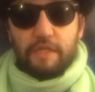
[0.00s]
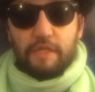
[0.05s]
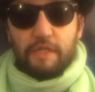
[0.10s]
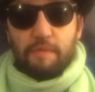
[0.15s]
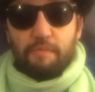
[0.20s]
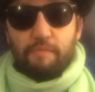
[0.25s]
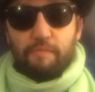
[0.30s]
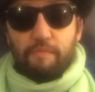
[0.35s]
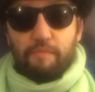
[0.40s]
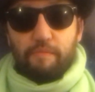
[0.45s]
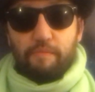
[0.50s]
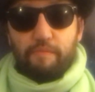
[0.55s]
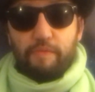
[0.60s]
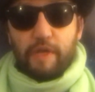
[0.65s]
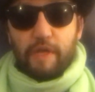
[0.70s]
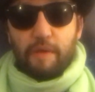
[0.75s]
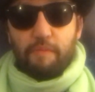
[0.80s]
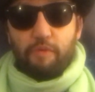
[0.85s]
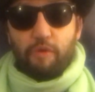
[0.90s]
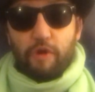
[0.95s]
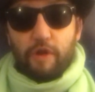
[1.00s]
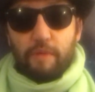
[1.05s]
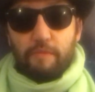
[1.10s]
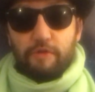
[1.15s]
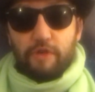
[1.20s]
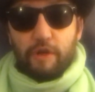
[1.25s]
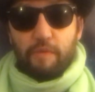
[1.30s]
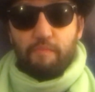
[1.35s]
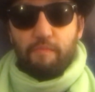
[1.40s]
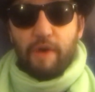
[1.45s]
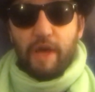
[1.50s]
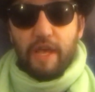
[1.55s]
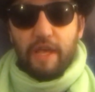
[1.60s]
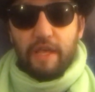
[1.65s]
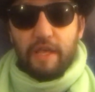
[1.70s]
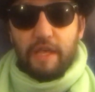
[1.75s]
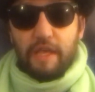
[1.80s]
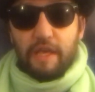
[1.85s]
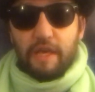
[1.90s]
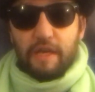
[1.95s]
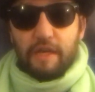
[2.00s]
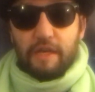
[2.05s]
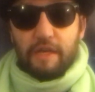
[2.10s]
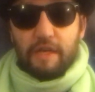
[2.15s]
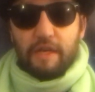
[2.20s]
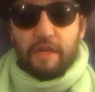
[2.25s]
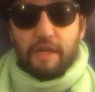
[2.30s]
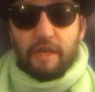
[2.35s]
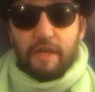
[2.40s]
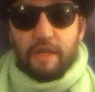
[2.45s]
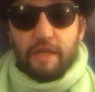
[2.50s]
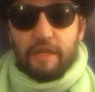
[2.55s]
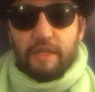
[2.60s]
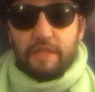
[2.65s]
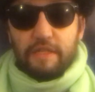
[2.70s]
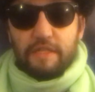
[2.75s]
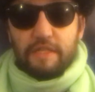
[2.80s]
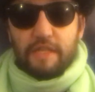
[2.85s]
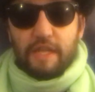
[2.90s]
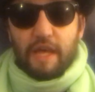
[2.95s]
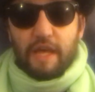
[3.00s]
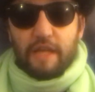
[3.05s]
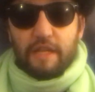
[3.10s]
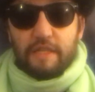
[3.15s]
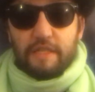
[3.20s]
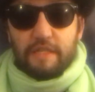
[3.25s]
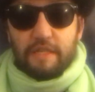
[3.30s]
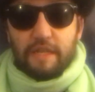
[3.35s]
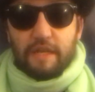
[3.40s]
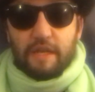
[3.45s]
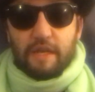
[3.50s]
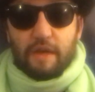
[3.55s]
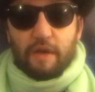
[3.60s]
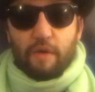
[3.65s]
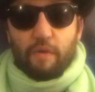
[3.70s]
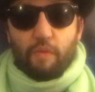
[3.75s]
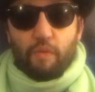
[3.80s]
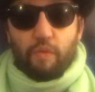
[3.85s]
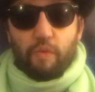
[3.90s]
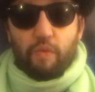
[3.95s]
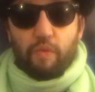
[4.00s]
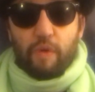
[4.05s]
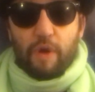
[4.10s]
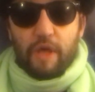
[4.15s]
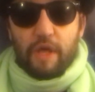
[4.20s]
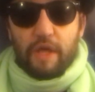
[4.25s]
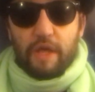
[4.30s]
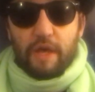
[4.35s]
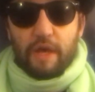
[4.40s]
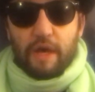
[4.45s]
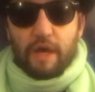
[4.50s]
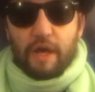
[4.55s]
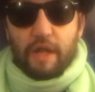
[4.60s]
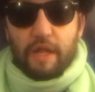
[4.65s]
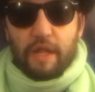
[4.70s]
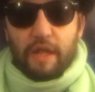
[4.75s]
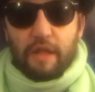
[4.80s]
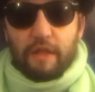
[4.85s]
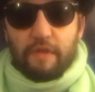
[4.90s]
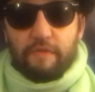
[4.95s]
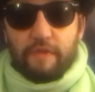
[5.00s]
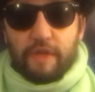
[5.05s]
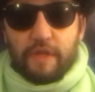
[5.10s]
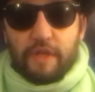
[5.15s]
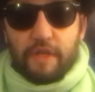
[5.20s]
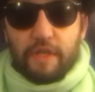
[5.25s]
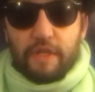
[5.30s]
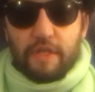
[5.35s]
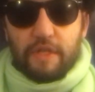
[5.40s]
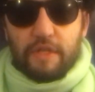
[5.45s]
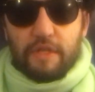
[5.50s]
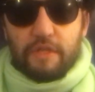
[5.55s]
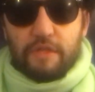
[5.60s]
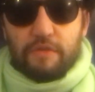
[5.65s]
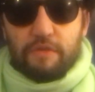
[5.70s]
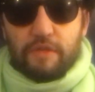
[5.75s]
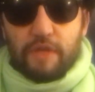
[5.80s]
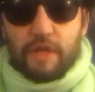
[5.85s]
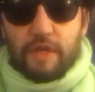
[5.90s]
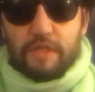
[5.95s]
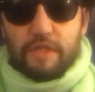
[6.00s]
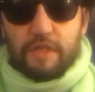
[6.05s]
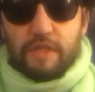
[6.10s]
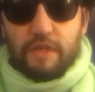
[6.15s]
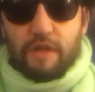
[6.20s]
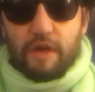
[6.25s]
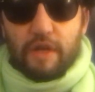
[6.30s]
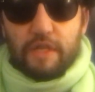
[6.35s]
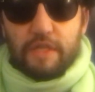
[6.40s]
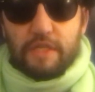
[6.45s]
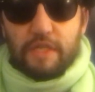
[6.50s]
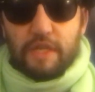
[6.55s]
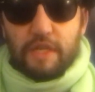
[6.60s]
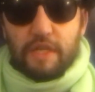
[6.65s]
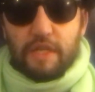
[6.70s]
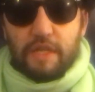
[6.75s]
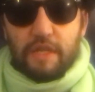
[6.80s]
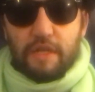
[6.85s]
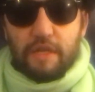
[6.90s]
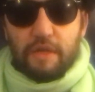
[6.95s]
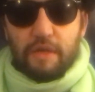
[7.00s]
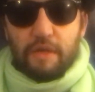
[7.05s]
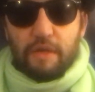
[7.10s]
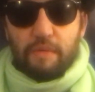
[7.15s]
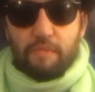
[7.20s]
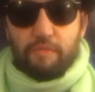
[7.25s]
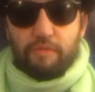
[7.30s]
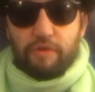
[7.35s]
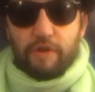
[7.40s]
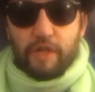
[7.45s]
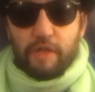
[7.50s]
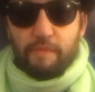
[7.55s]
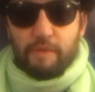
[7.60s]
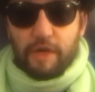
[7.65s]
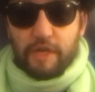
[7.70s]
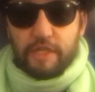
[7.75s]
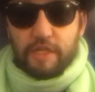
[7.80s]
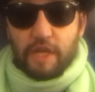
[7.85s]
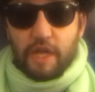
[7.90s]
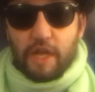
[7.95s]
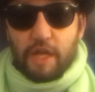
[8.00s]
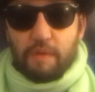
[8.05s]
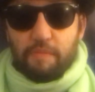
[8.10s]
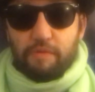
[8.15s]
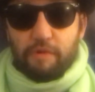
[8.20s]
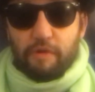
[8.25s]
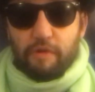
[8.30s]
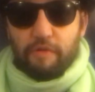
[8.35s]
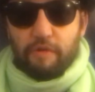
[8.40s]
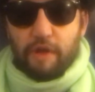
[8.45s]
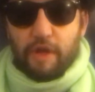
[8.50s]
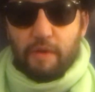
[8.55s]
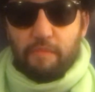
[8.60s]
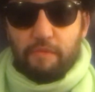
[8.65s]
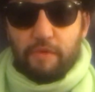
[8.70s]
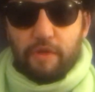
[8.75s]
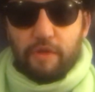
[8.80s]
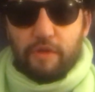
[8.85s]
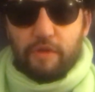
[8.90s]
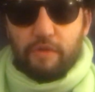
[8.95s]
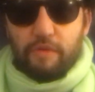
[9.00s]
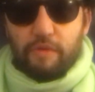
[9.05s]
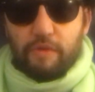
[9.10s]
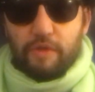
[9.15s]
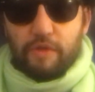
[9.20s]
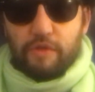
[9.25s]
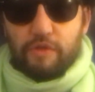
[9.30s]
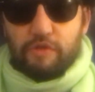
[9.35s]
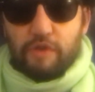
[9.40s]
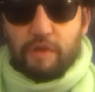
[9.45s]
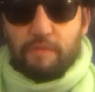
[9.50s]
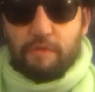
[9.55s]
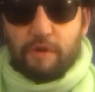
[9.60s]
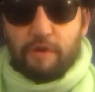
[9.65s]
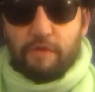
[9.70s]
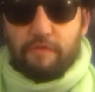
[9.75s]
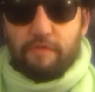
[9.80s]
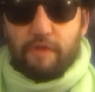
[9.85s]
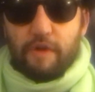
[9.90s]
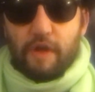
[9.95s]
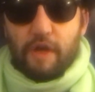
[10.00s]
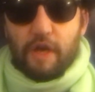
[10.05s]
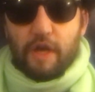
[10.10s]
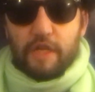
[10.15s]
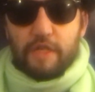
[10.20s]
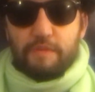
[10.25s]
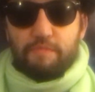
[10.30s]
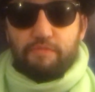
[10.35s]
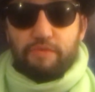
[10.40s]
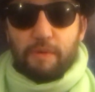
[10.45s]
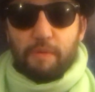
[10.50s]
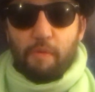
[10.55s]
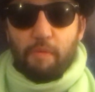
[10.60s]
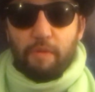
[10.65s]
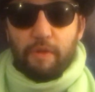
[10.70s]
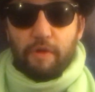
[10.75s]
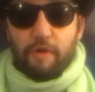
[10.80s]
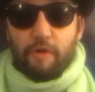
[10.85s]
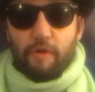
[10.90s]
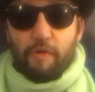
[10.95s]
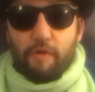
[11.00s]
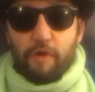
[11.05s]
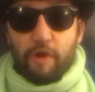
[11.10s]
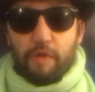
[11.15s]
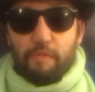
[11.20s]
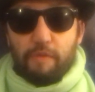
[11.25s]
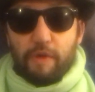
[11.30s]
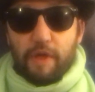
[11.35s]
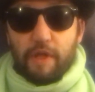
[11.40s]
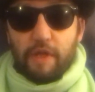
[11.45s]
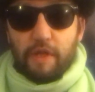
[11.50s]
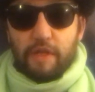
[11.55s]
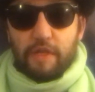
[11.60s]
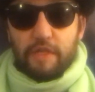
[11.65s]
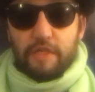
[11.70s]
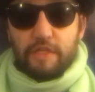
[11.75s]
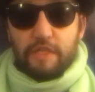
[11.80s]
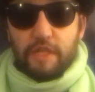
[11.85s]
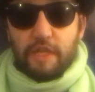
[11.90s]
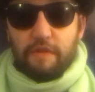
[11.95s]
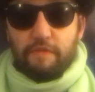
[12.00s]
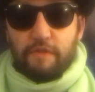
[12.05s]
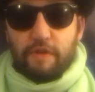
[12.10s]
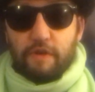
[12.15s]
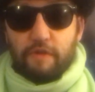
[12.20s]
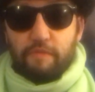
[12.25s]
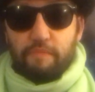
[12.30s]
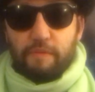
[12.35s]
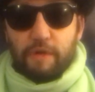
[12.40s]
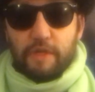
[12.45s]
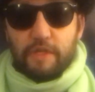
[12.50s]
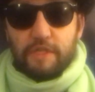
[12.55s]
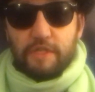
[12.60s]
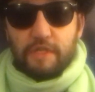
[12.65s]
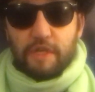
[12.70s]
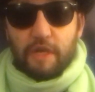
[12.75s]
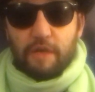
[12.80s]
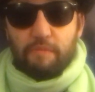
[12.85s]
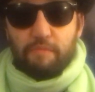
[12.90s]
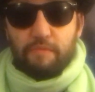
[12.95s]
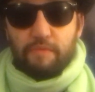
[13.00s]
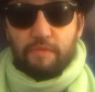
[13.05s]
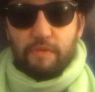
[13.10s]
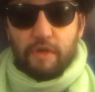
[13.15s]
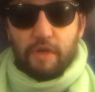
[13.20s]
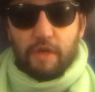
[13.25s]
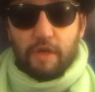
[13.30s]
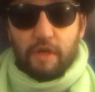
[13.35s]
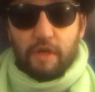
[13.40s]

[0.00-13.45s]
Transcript: the bigger point I'm trying to make here is that we are now living in 2019. Pretty much any program you can dream of has probably already been conceived of by some,